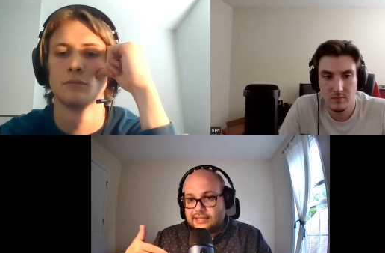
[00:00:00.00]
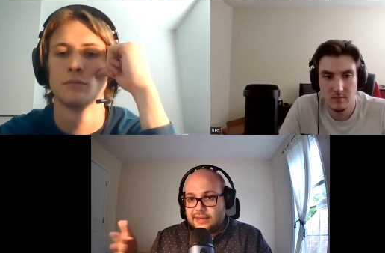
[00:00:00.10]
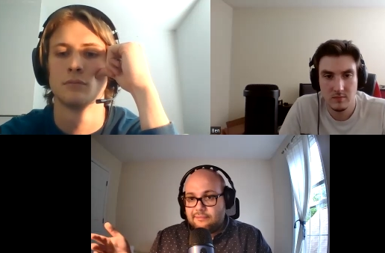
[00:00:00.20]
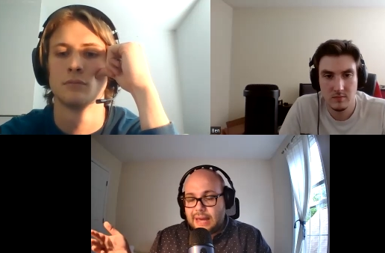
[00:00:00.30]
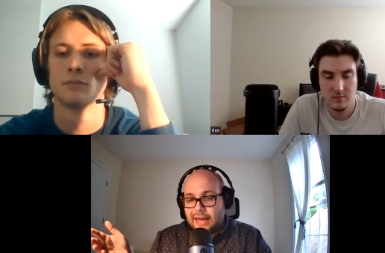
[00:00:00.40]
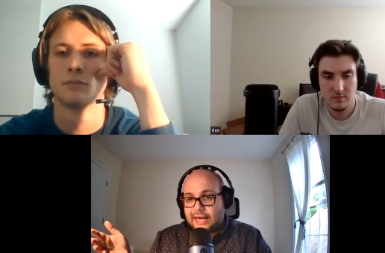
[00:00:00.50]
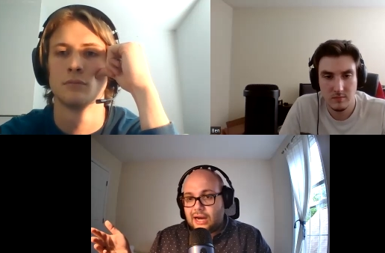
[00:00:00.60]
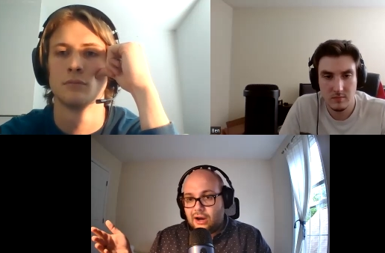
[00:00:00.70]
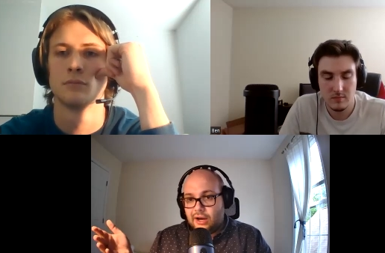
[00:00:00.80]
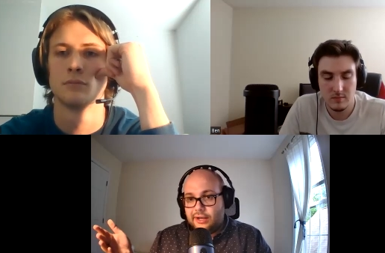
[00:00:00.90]
Speaker 1: impact
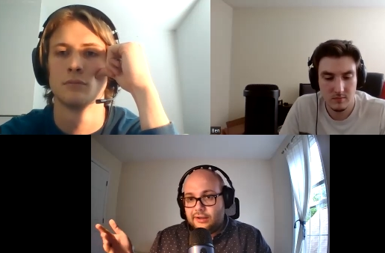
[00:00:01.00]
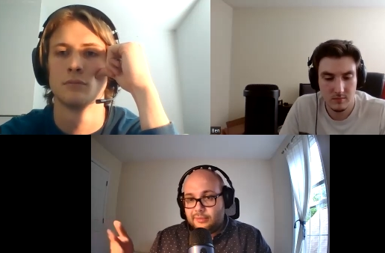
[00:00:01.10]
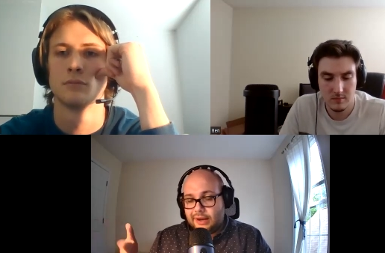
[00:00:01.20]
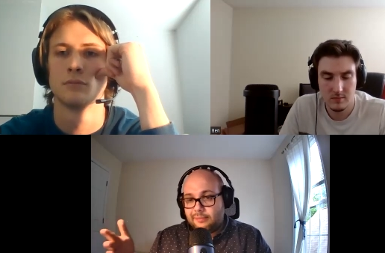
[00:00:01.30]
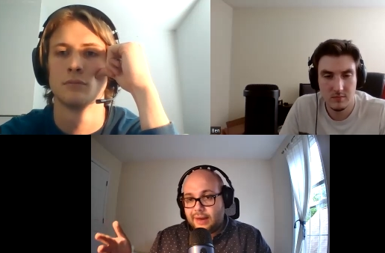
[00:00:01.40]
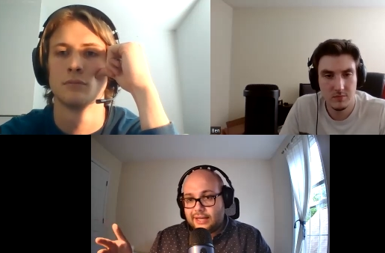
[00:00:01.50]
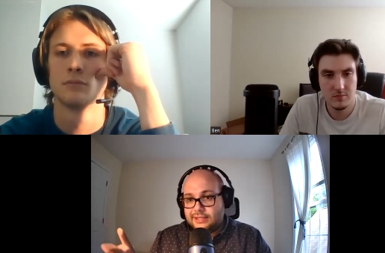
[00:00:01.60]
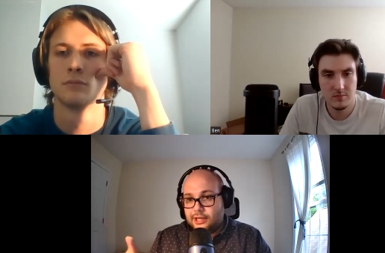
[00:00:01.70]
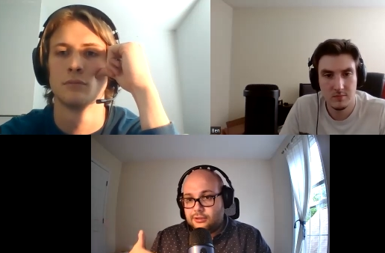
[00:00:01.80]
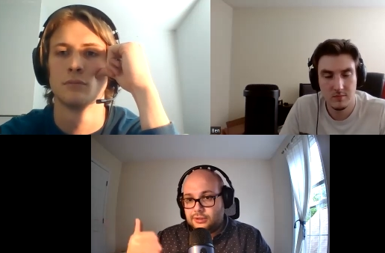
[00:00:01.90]
on the Micmacs.
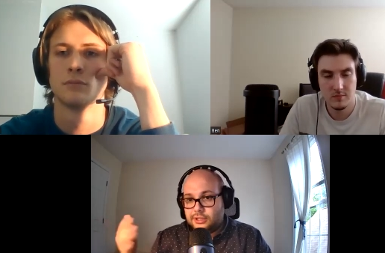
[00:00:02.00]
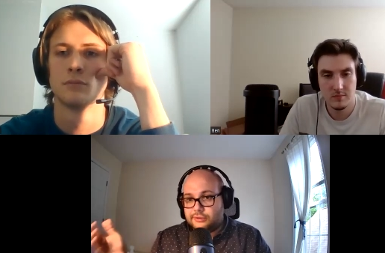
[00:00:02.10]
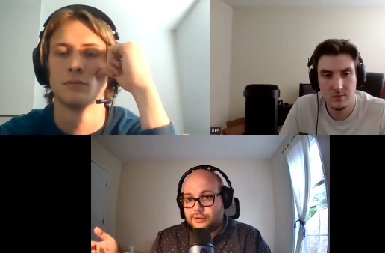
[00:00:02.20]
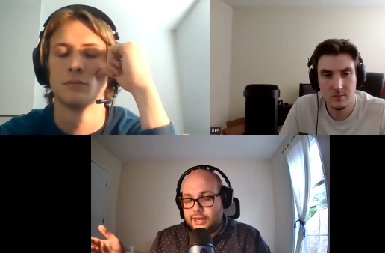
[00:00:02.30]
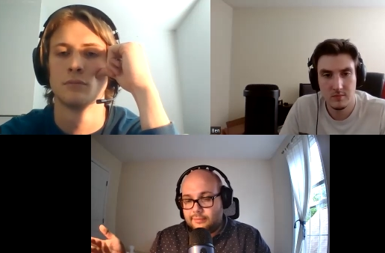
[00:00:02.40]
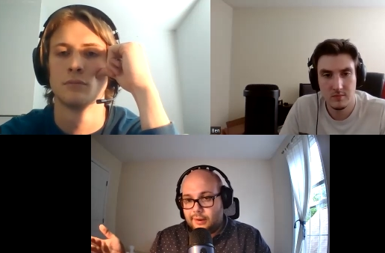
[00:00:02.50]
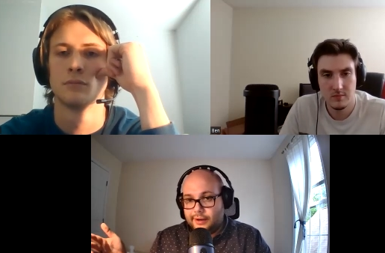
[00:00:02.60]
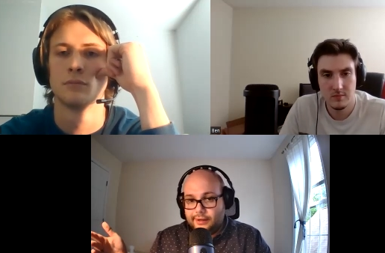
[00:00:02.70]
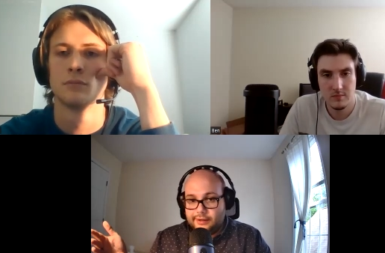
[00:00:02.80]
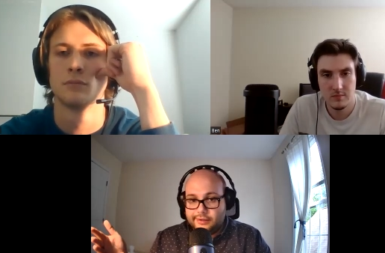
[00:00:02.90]
They lose their trading
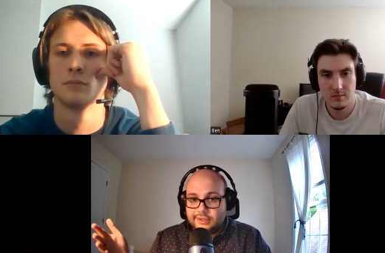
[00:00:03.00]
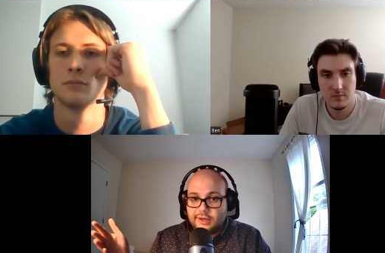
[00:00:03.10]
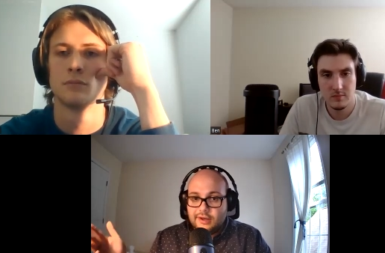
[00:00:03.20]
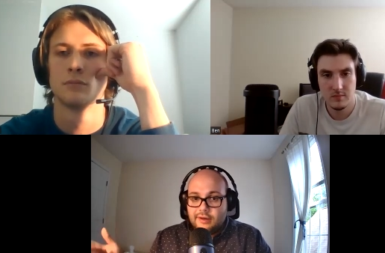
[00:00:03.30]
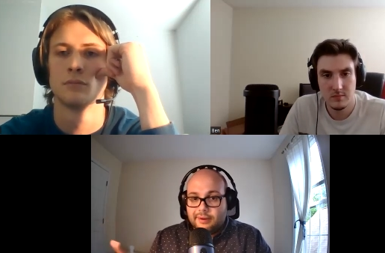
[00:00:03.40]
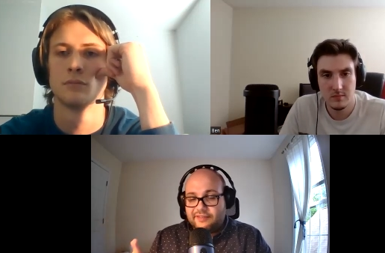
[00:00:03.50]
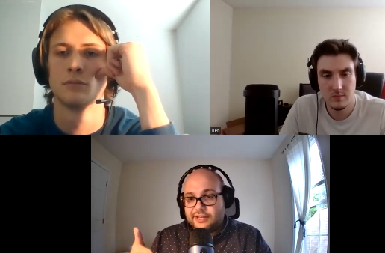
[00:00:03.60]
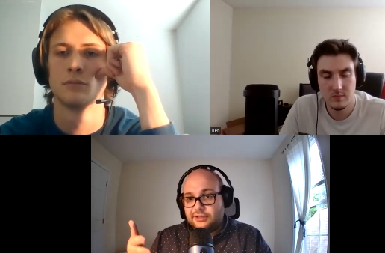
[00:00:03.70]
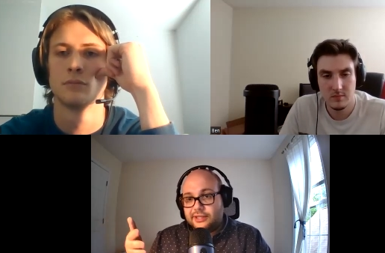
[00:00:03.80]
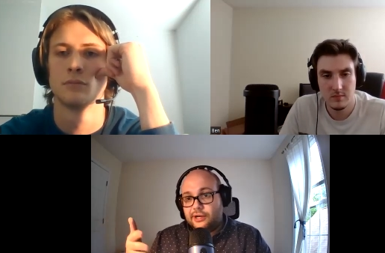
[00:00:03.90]
partners, but
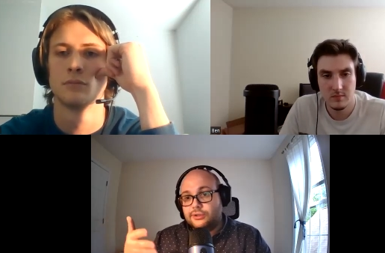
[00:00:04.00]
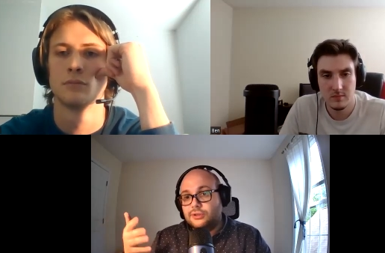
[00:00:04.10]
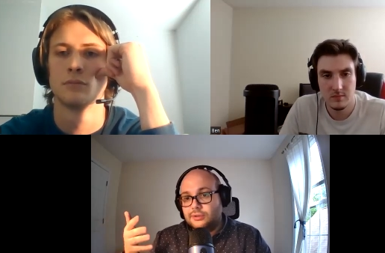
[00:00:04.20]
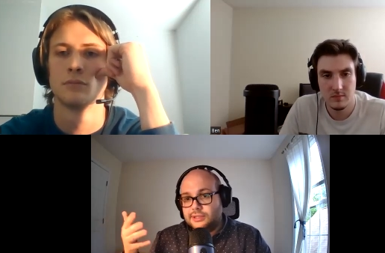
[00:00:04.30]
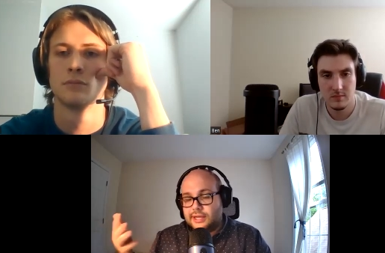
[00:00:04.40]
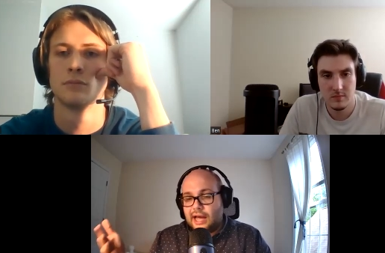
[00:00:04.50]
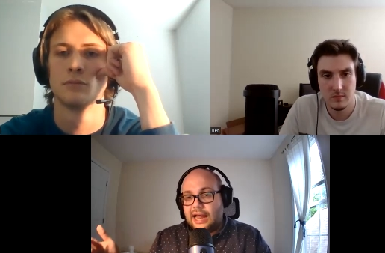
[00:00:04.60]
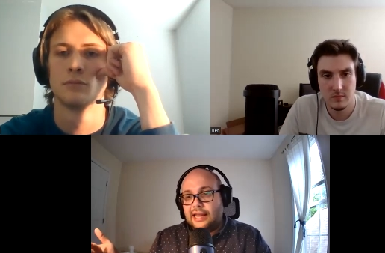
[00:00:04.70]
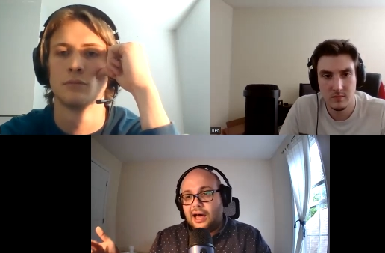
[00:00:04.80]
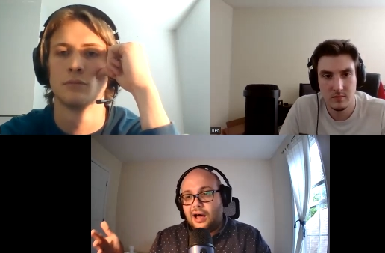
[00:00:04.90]
eventually they also lose an
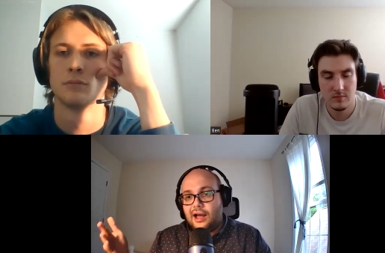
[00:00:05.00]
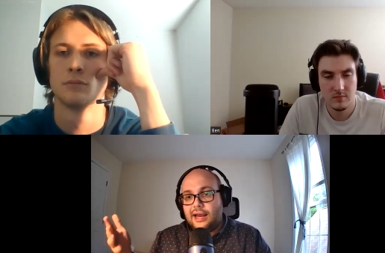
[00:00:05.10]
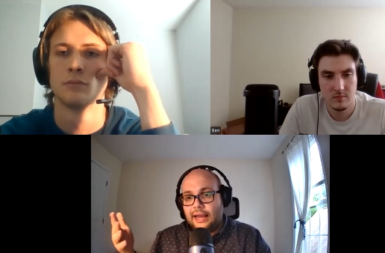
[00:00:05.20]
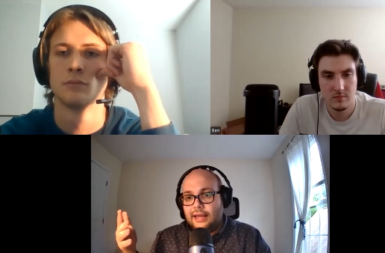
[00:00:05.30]
ally.